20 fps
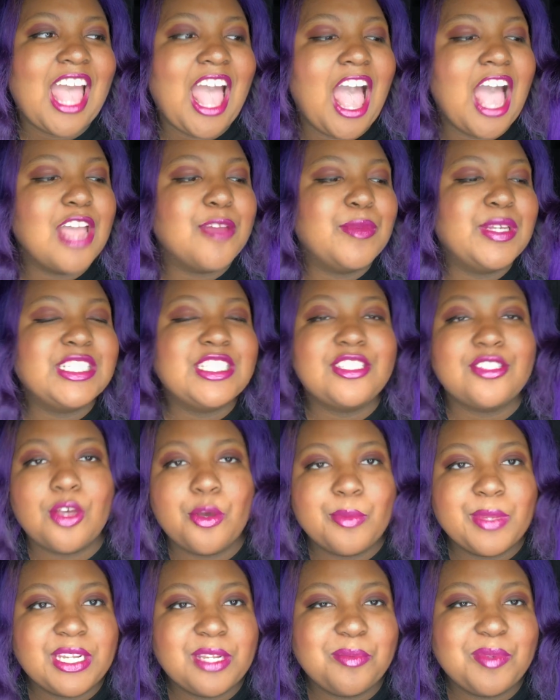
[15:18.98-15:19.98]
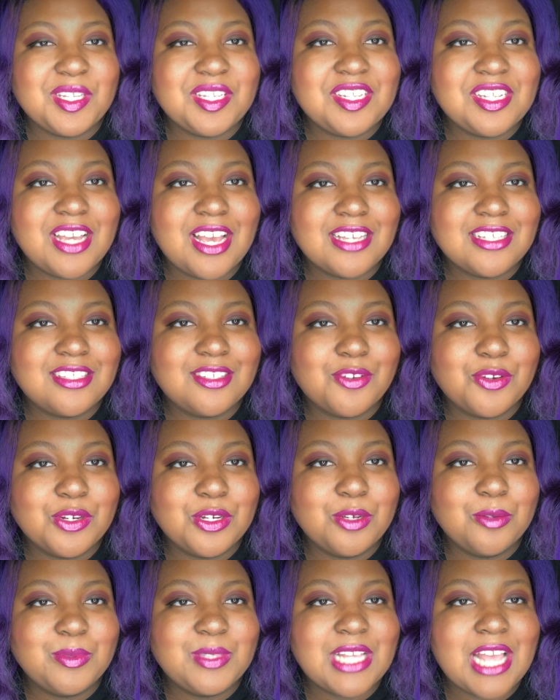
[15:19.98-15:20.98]
I'm in so many BTS
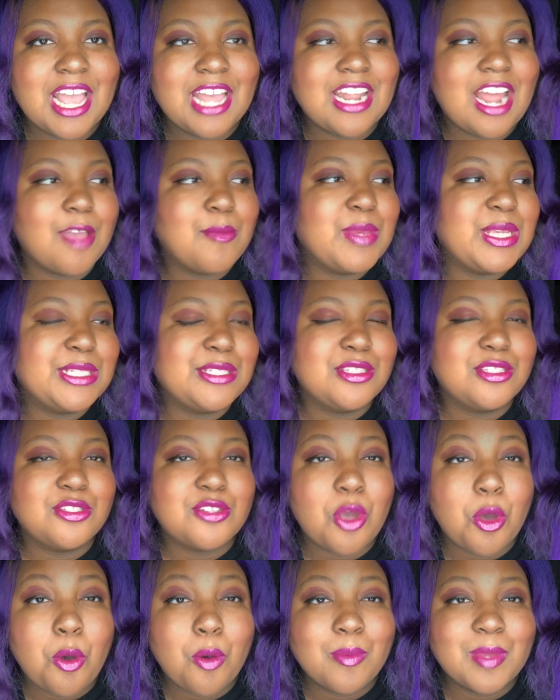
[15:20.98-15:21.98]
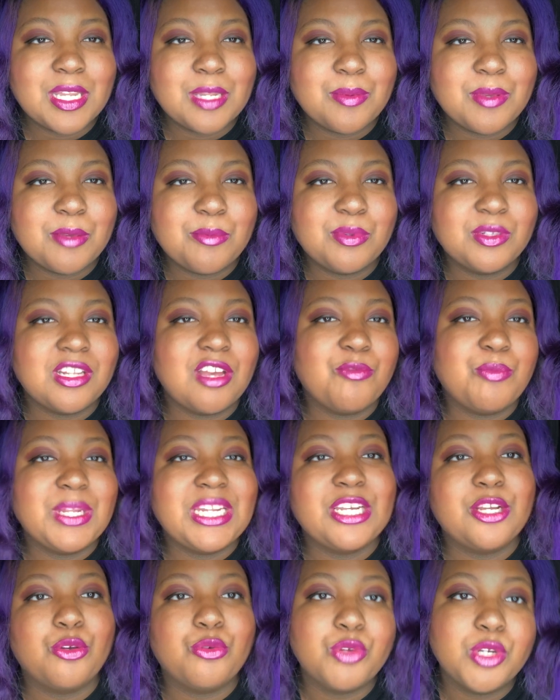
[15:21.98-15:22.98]
groups and I meet so many people. I've been
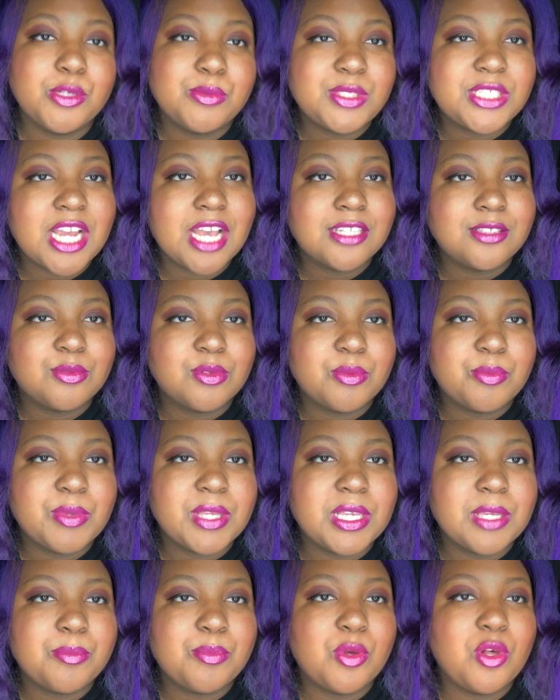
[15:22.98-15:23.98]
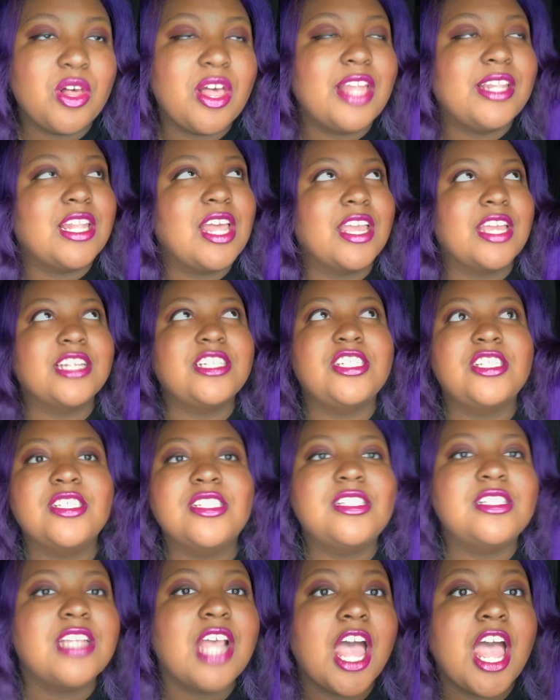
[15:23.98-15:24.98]
in group chats with people, and like, it's
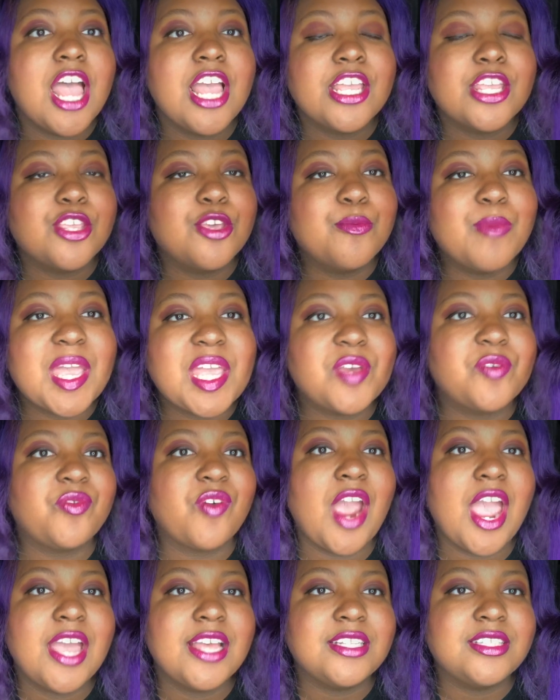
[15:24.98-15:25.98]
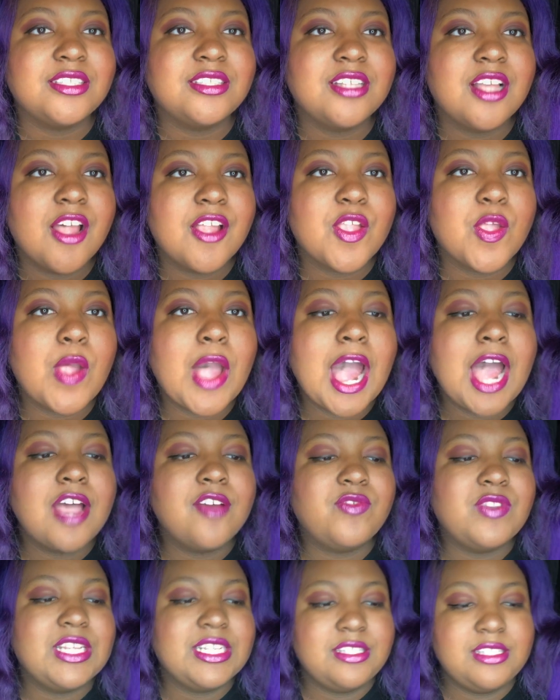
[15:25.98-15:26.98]
just, you make friends. You
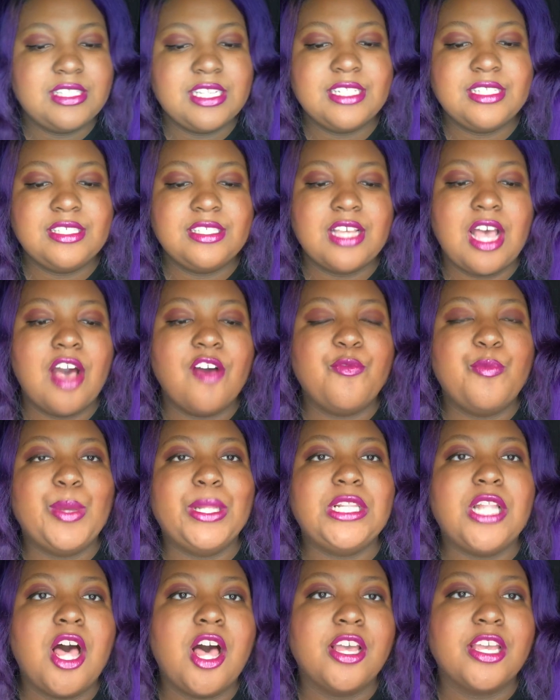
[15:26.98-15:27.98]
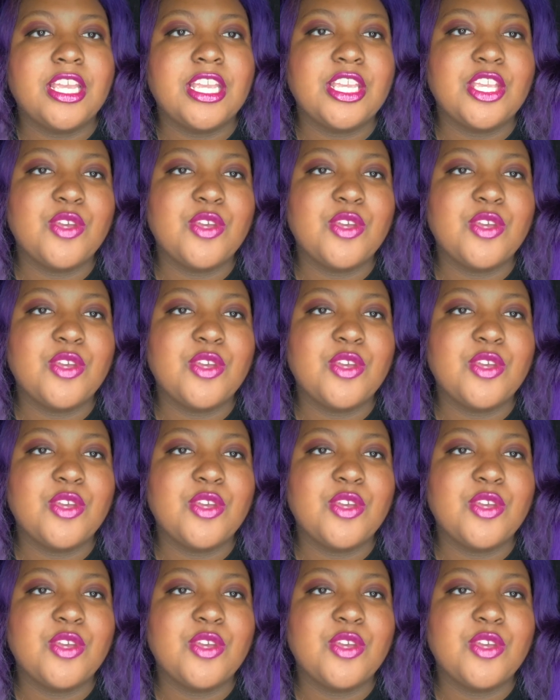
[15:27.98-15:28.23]
have this sense of belonging.